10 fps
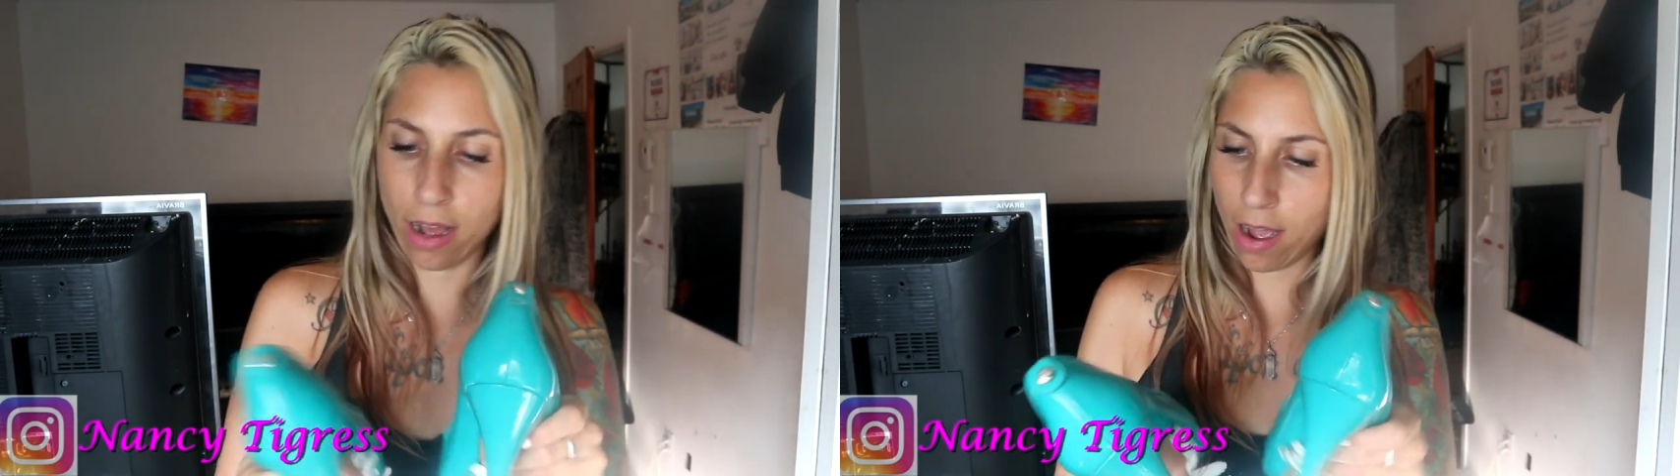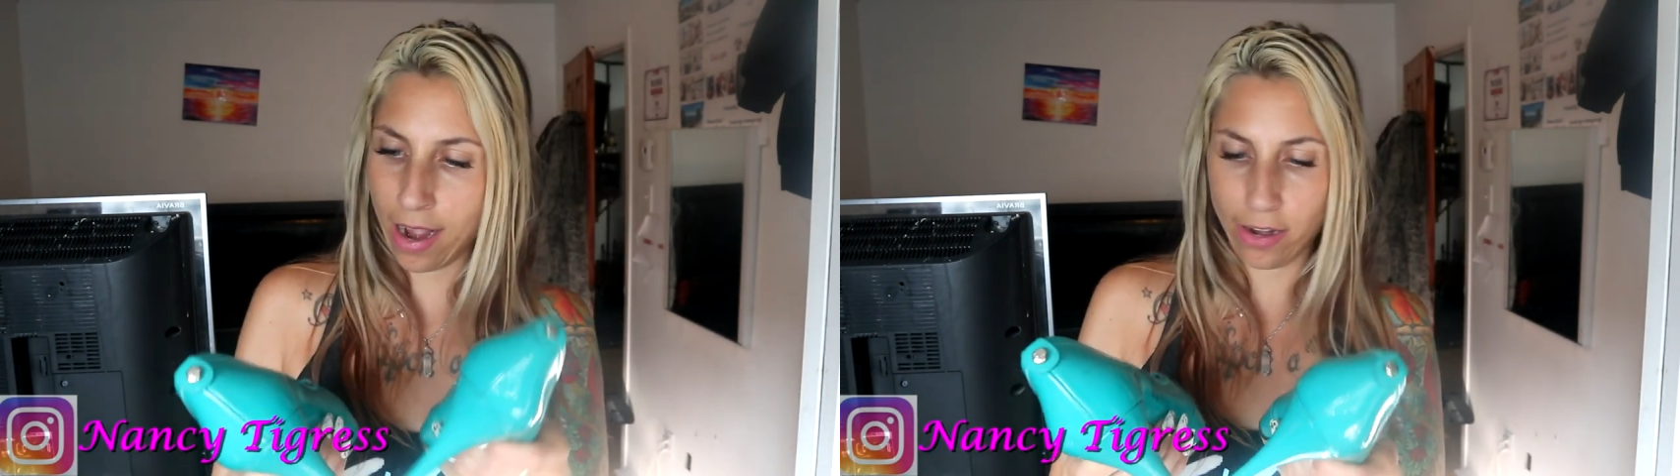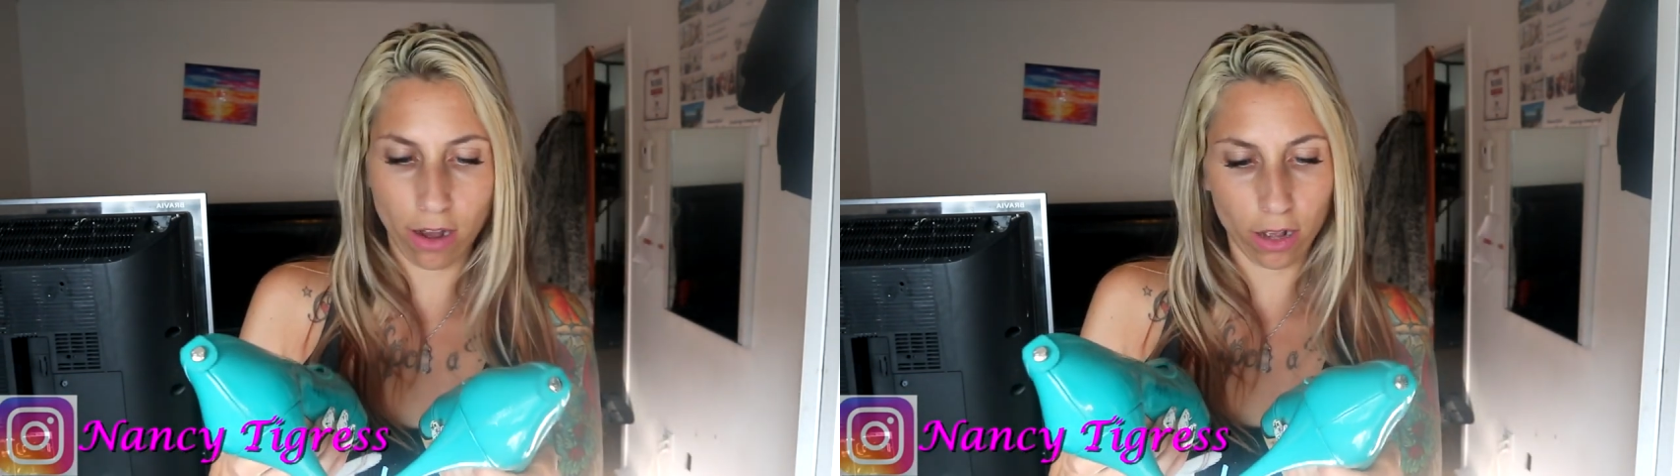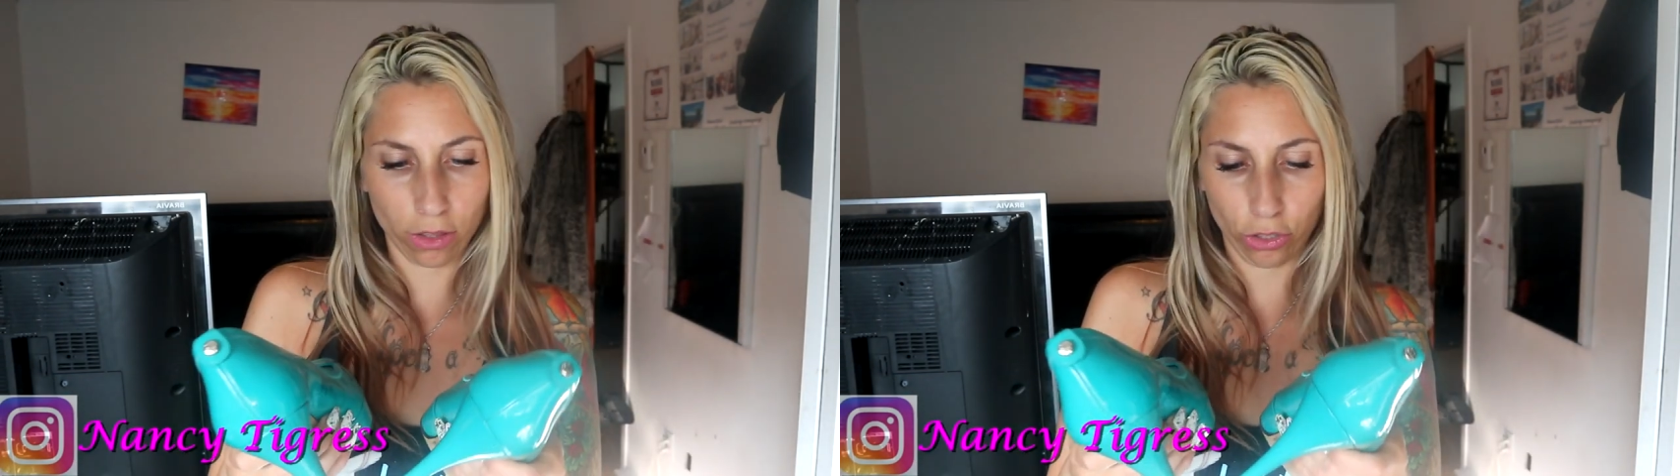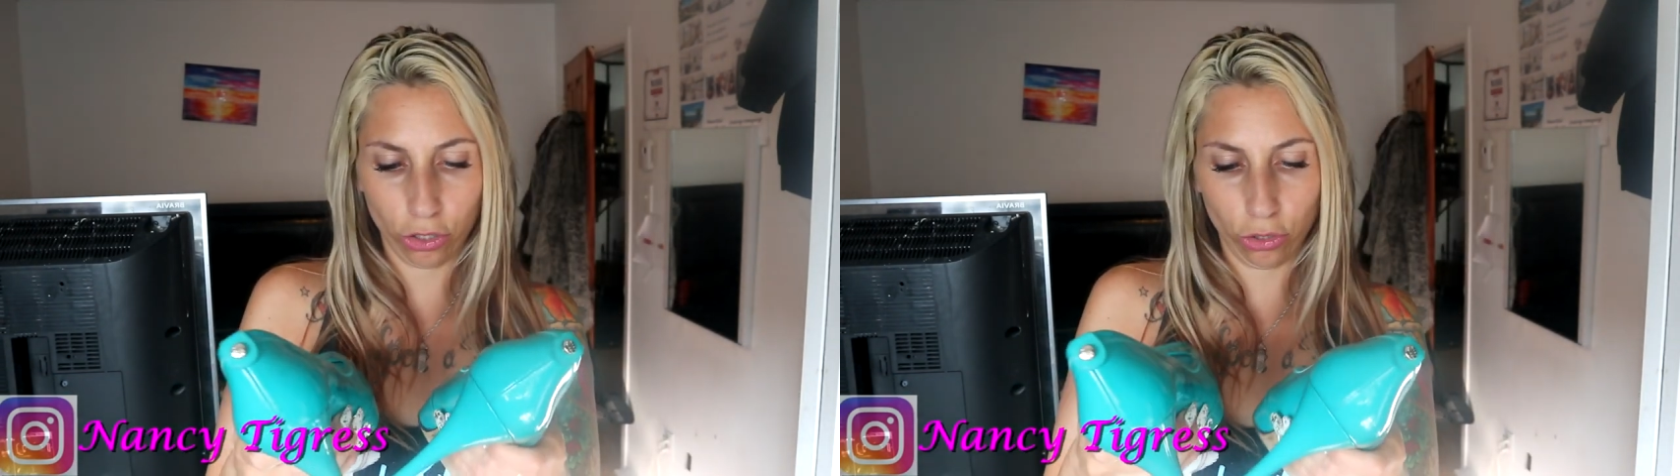I
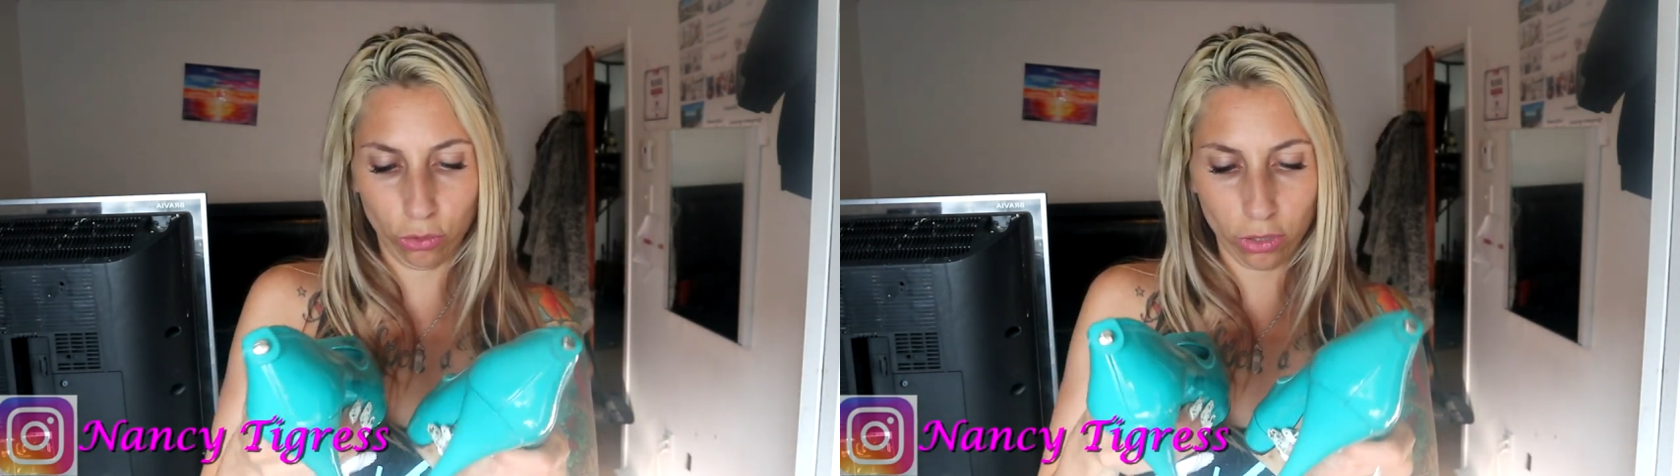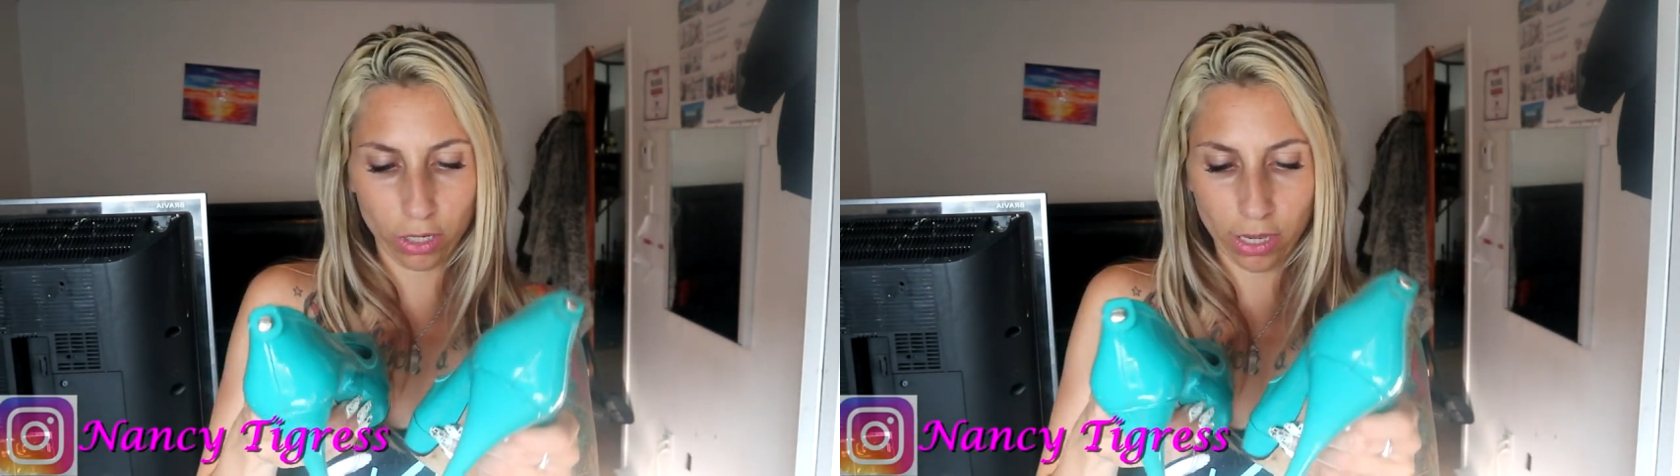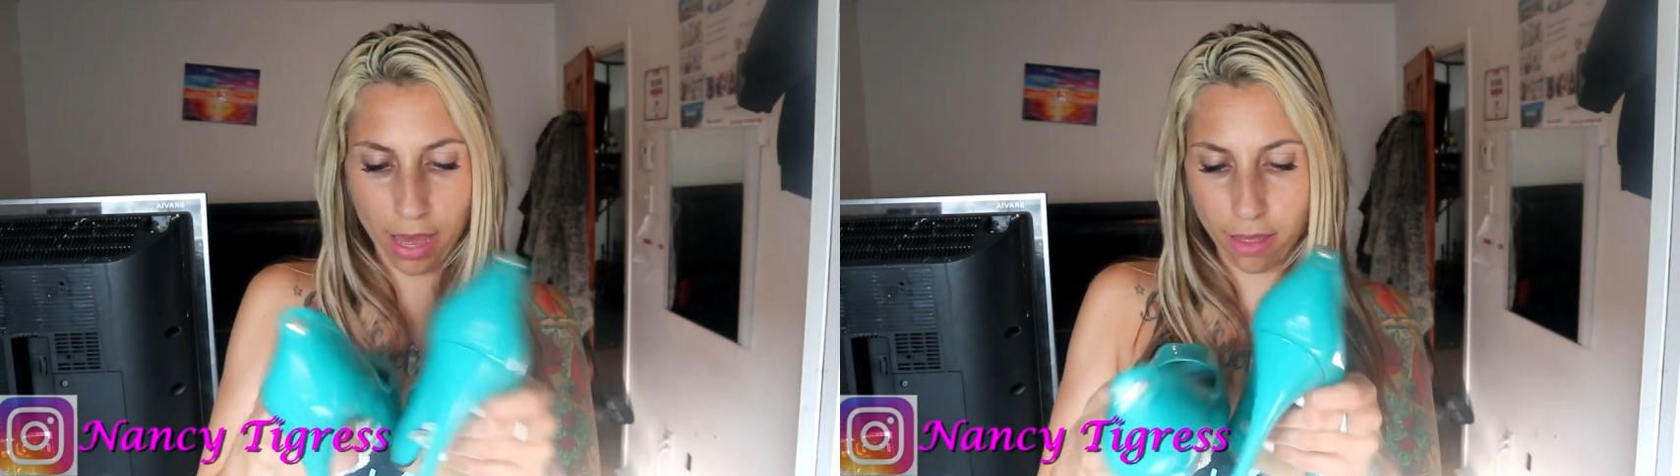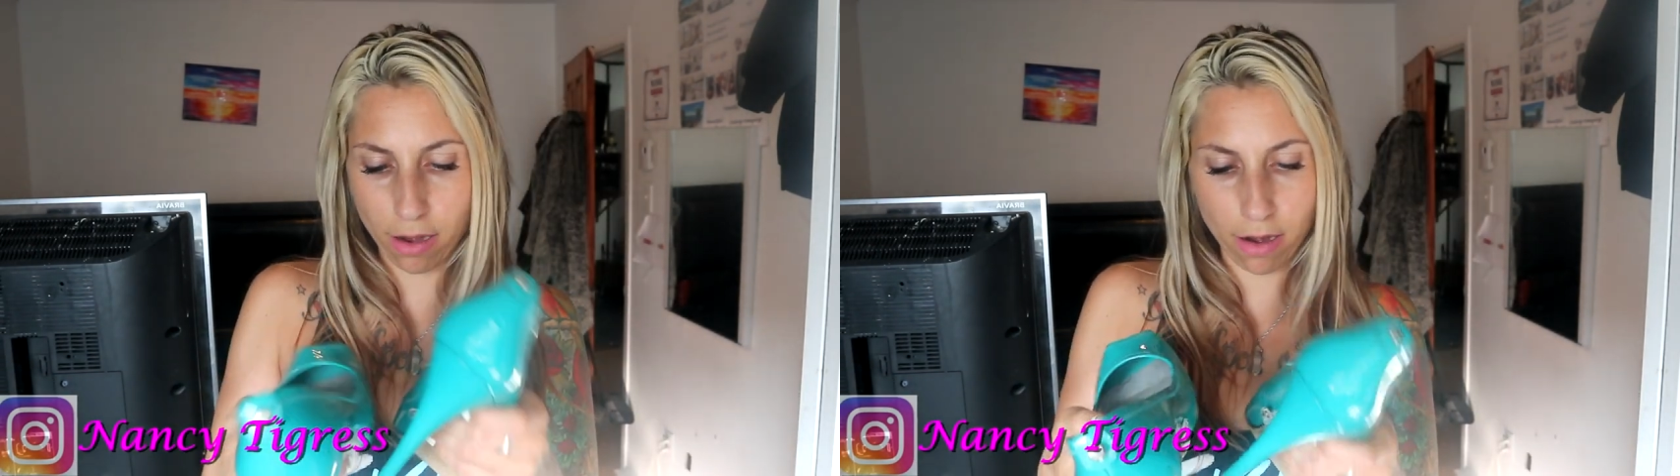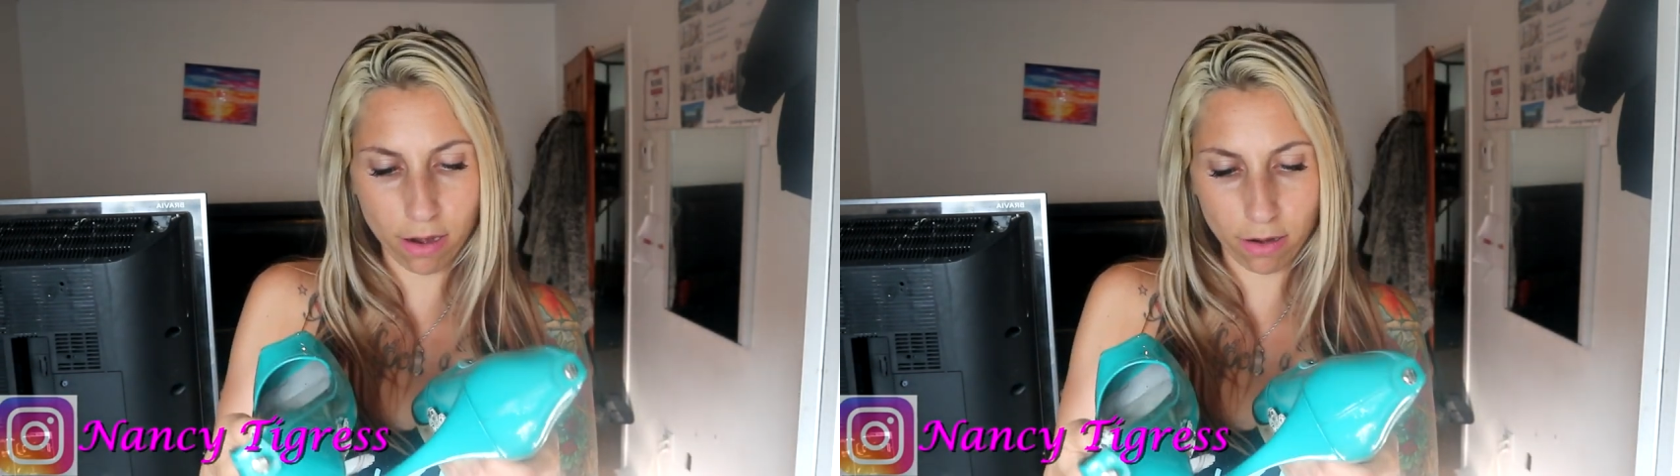knock the shoes
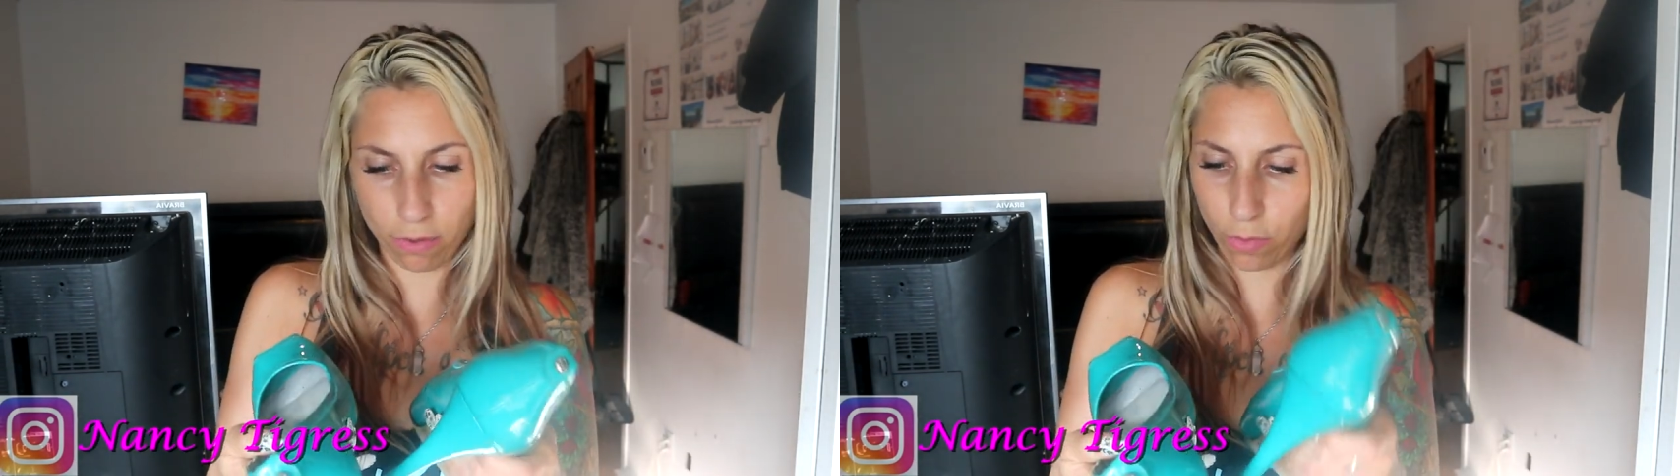together,